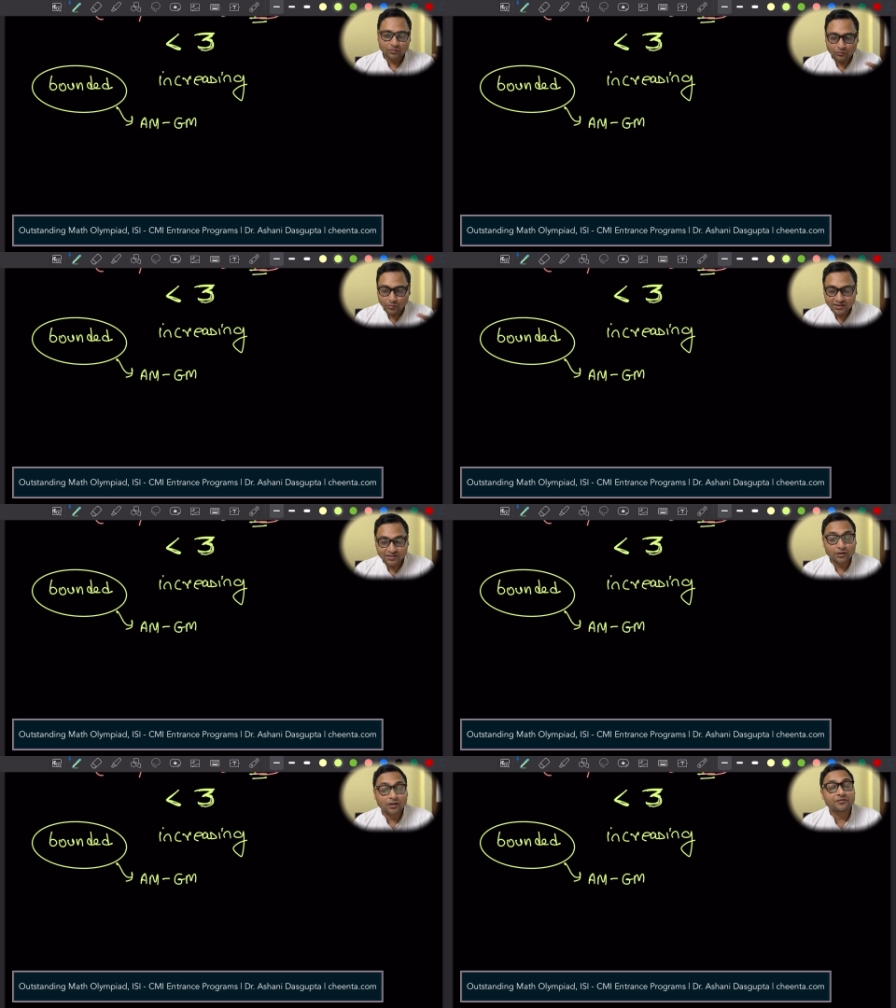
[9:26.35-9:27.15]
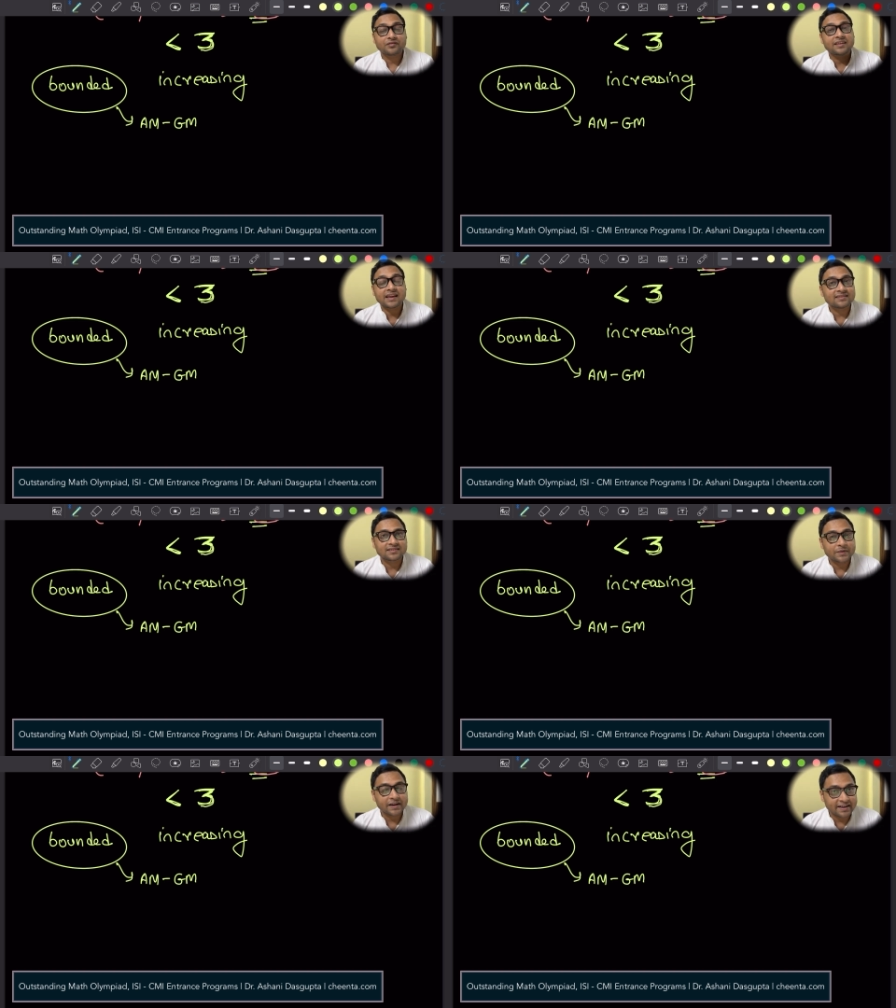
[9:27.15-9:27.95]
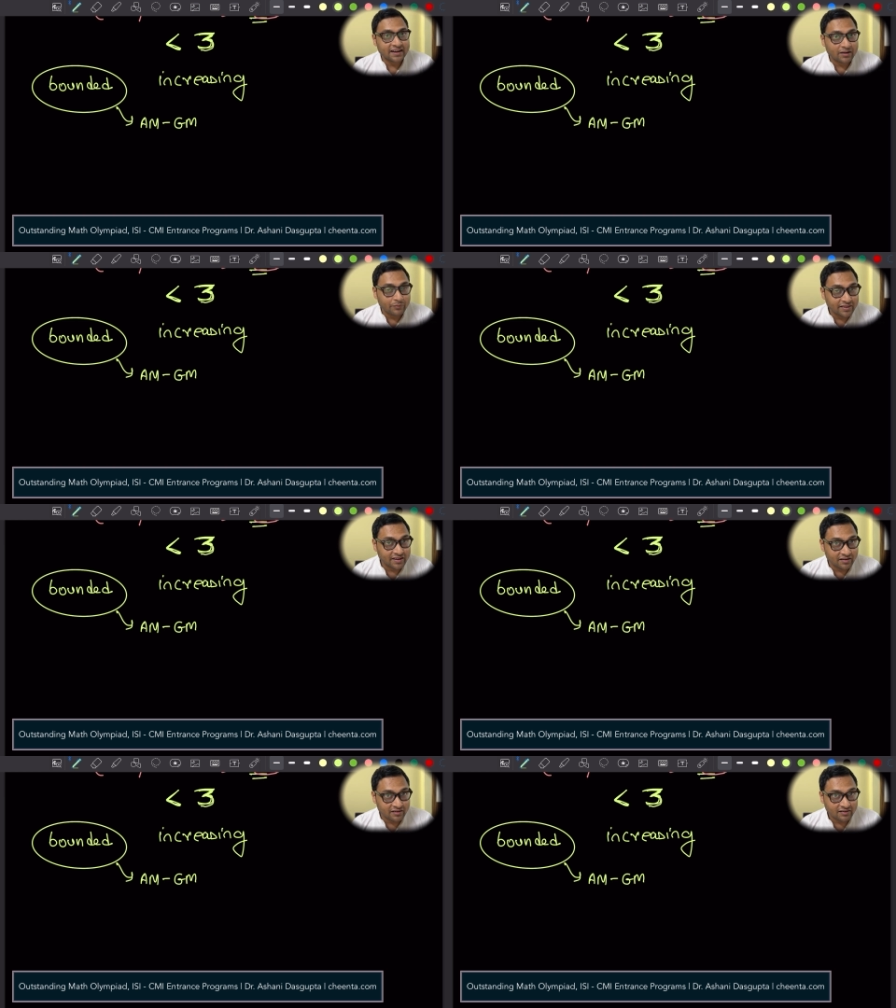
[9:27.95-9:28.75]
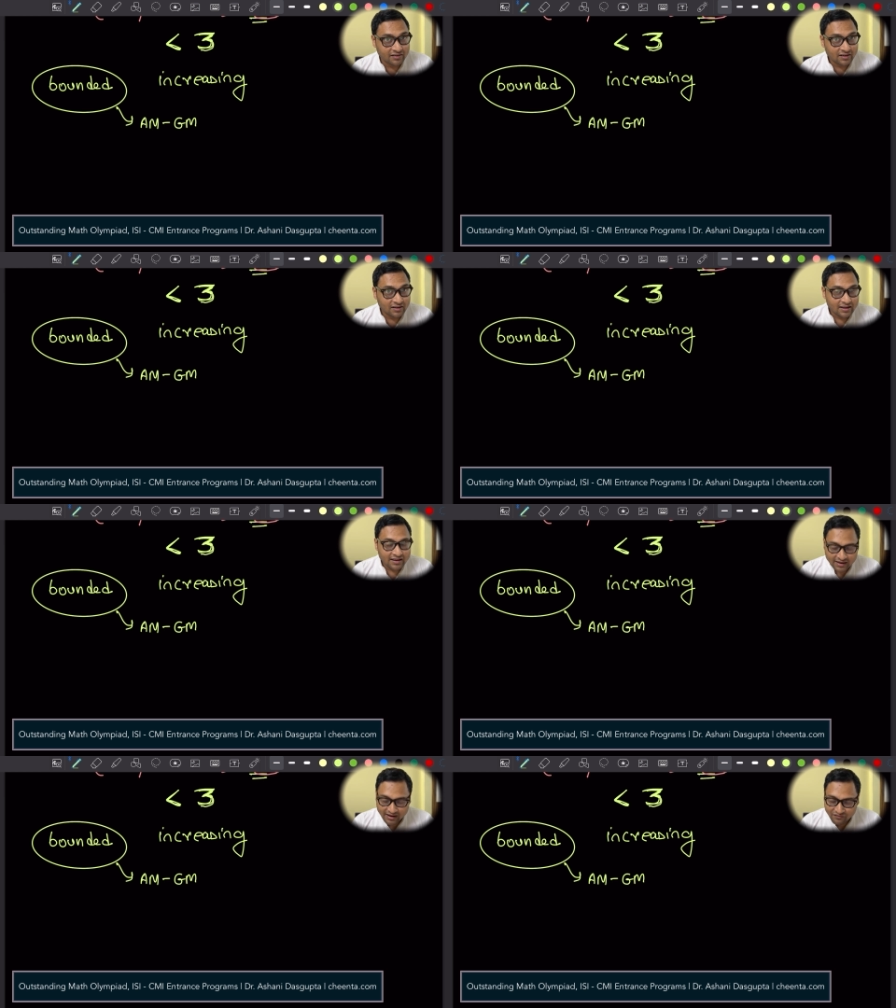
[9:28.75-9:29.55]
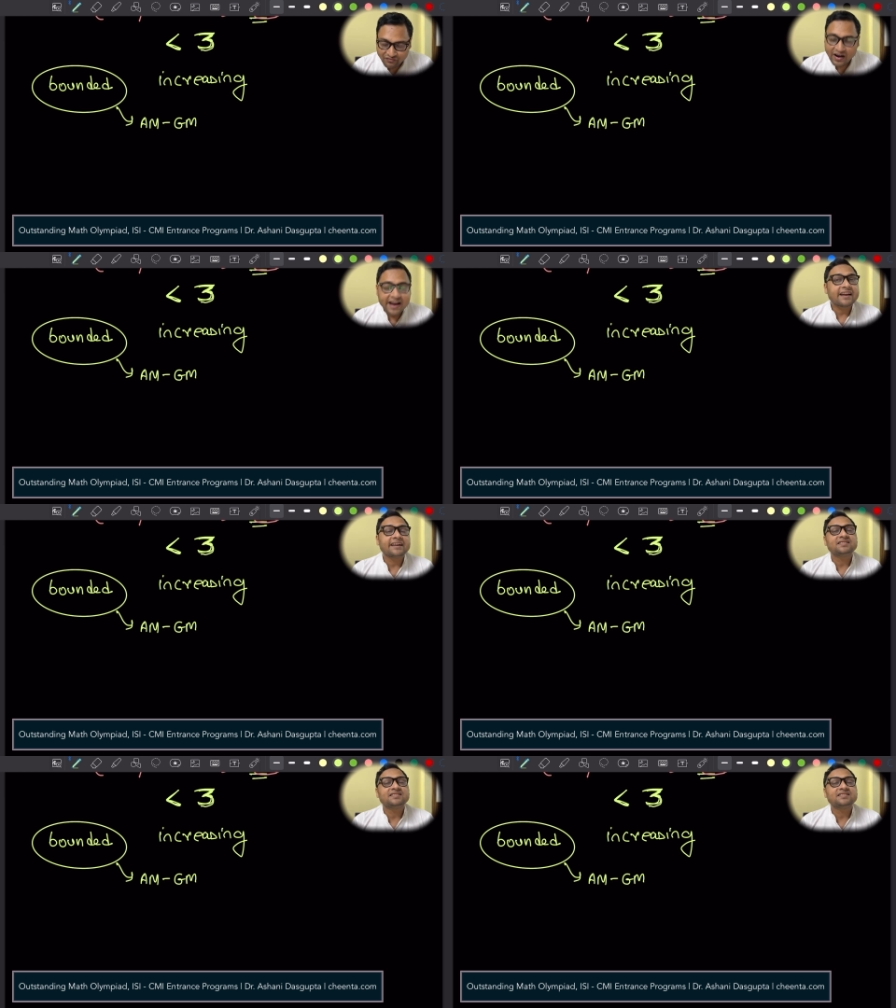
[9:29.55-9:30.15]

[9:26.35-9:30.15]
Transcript: what sort of things we are dealing with here. Infinite